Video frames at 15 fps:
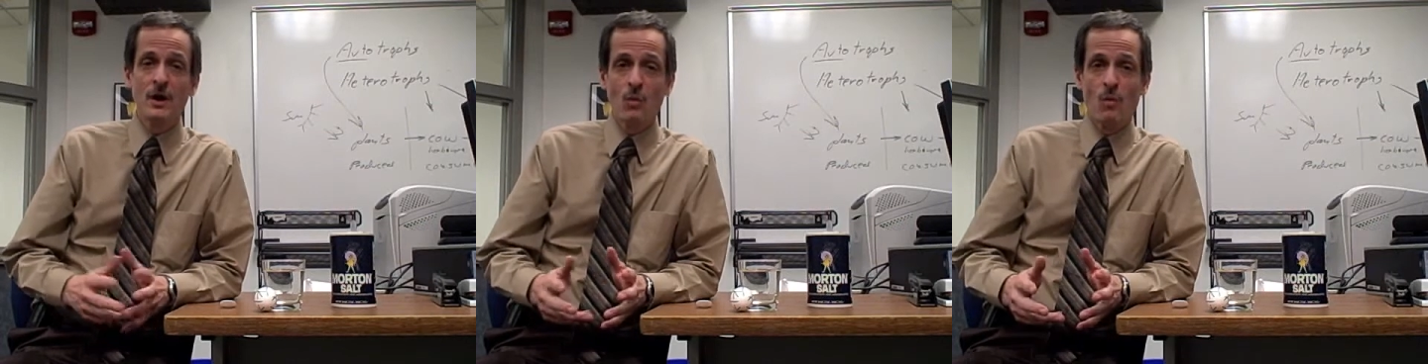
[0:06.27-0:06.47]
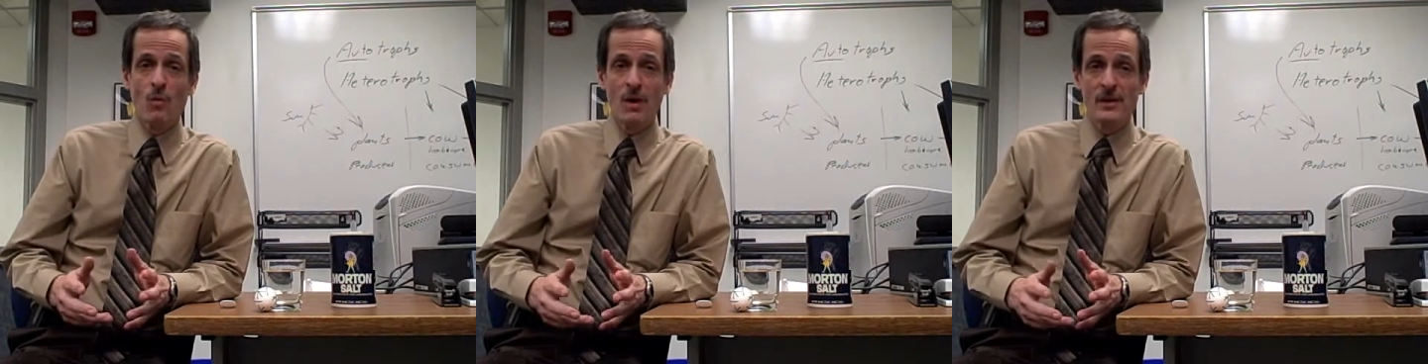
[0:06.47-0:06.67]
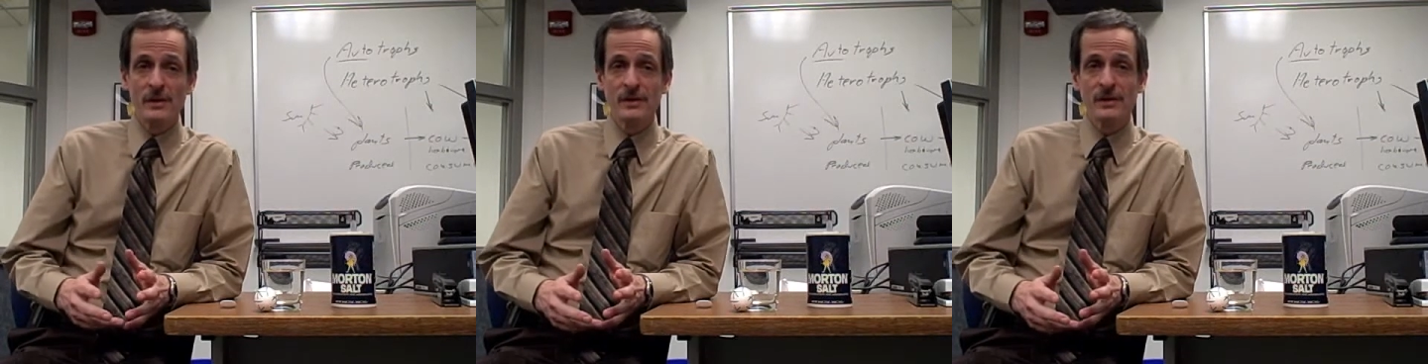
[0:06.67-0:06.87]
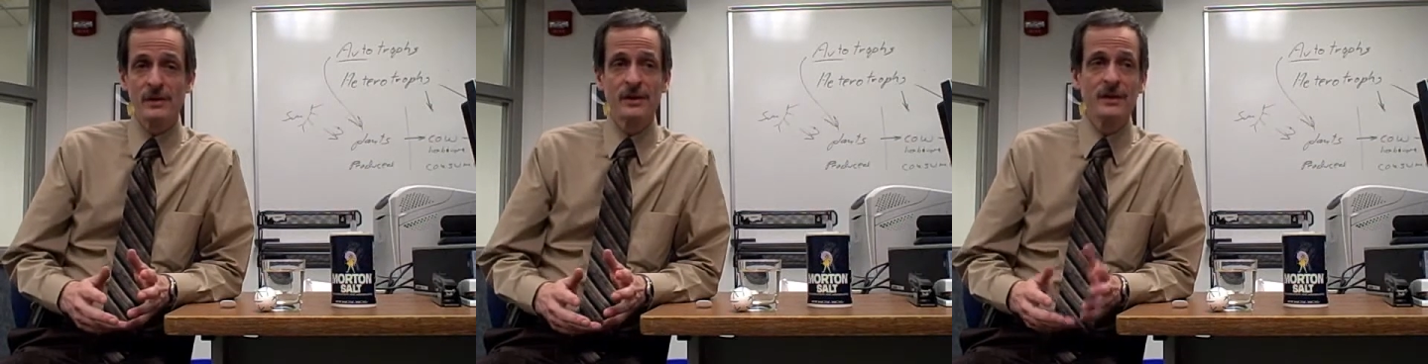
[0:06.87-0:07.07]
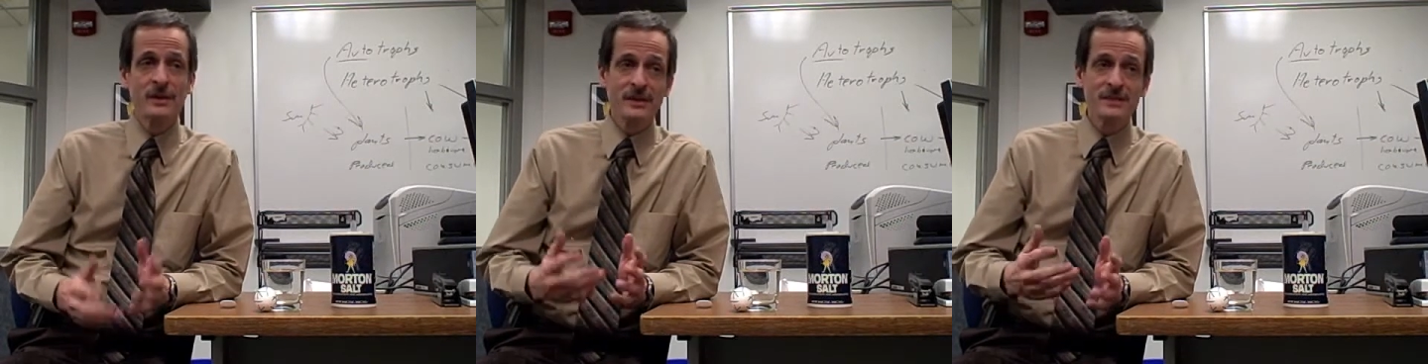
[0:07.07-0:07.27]
water
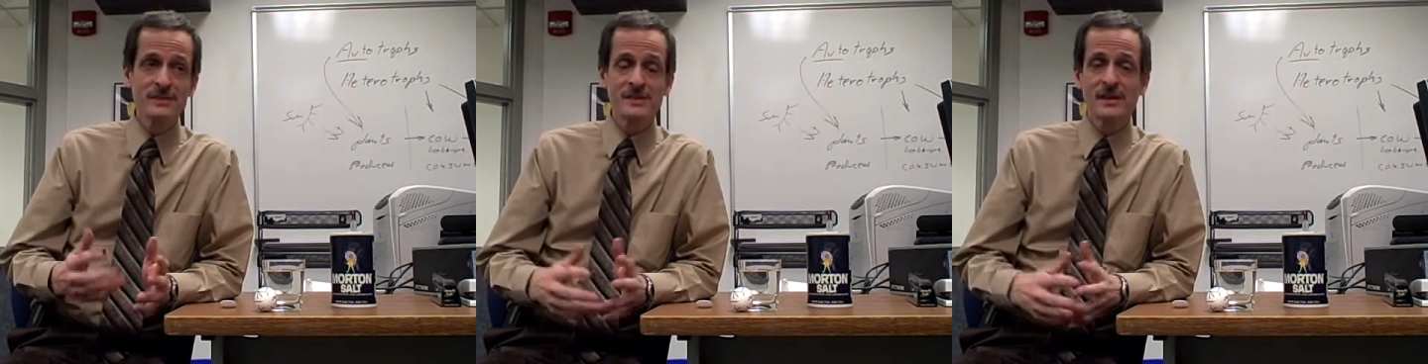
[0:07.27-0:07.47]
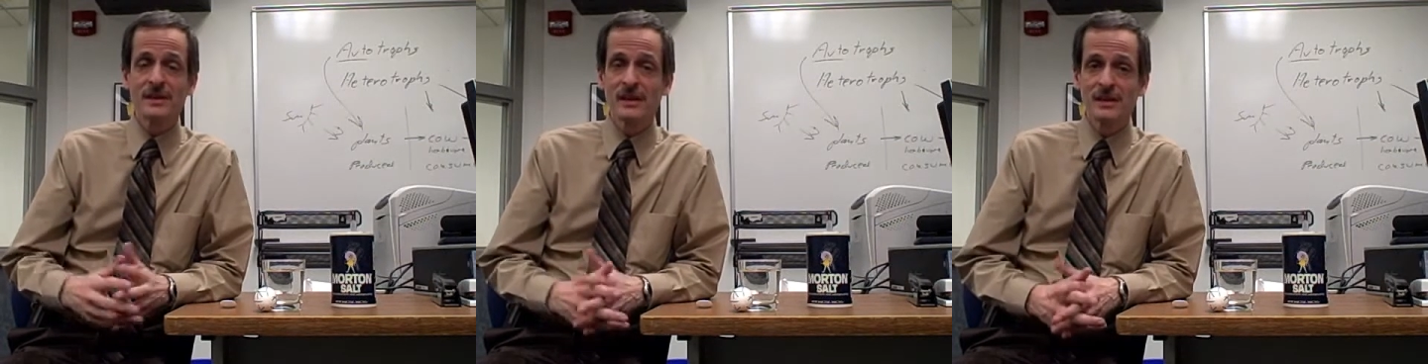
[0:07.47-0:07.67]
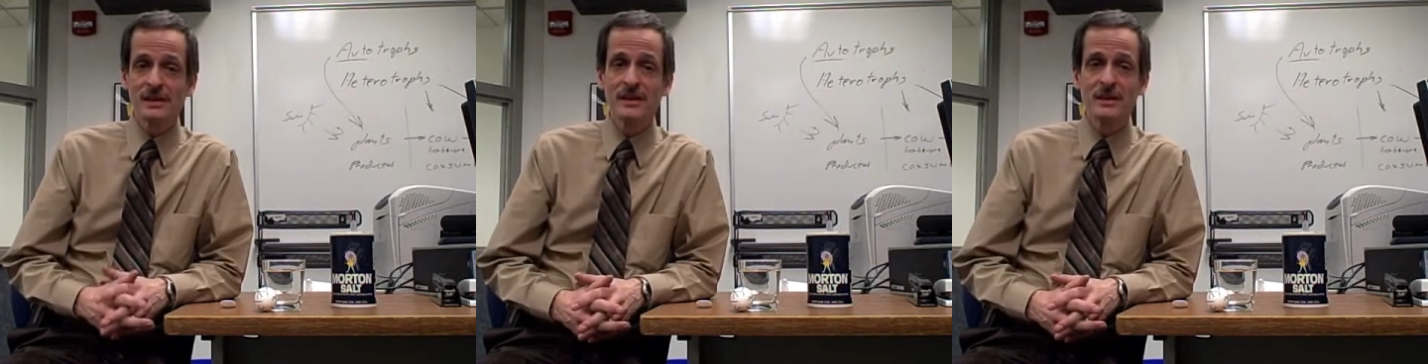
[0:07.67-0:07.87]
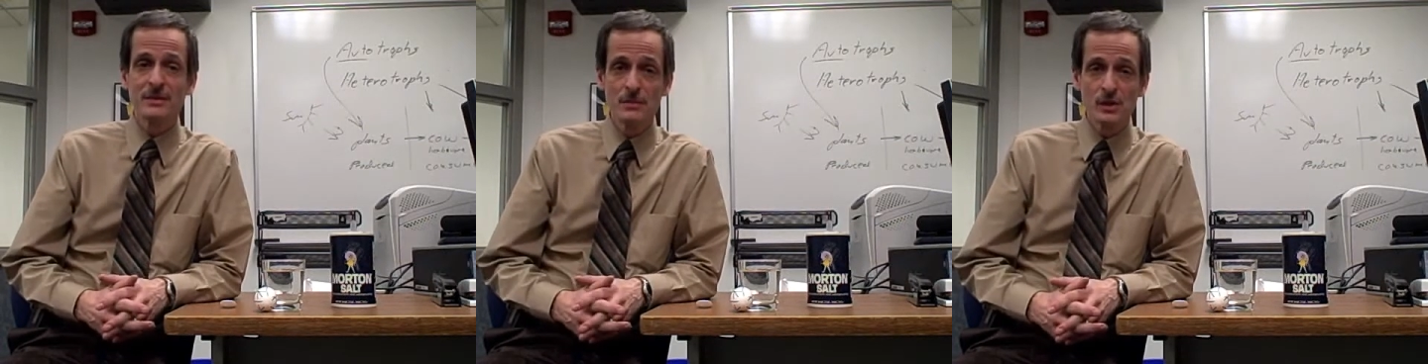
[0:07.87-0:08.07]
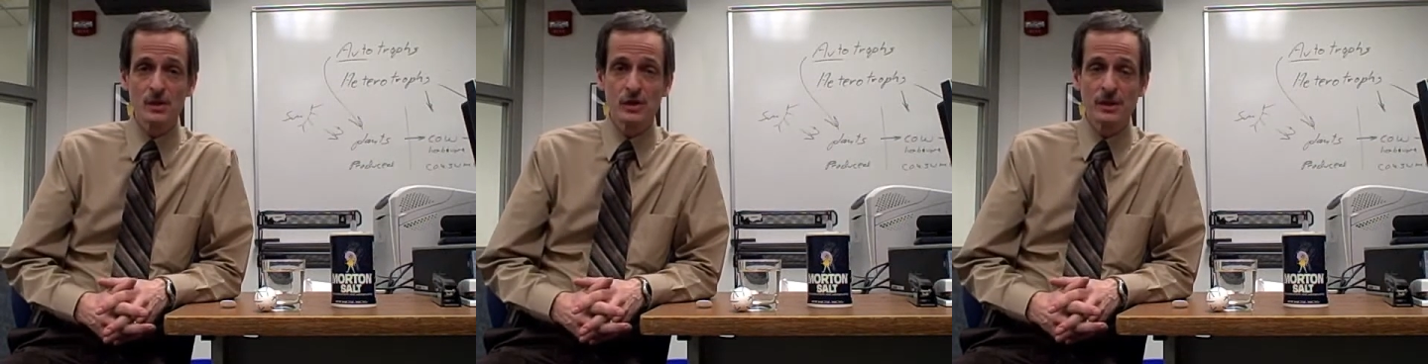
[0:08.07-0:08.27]
in, say, like Lake
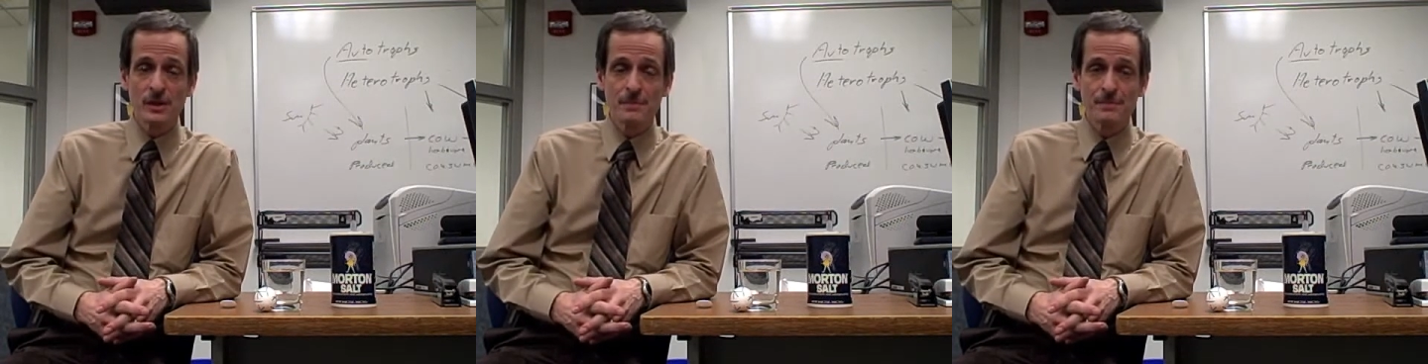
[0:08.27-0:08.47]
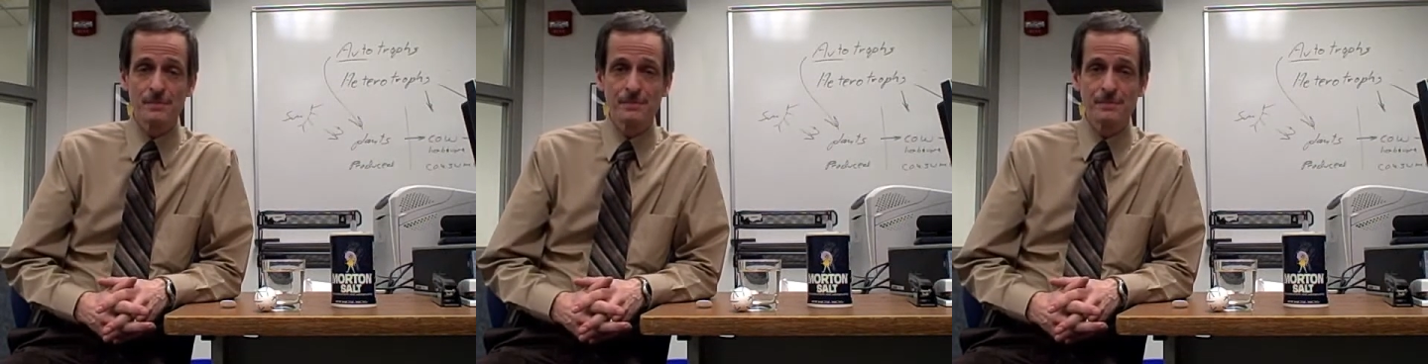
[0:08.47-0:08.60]
Michigan.